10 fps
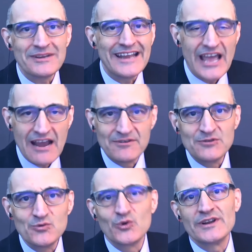And every
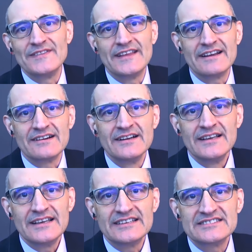word in there
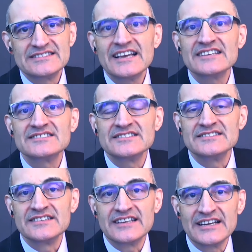is
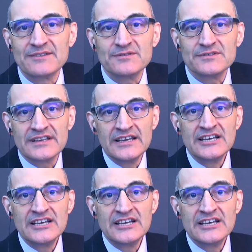tested carefully.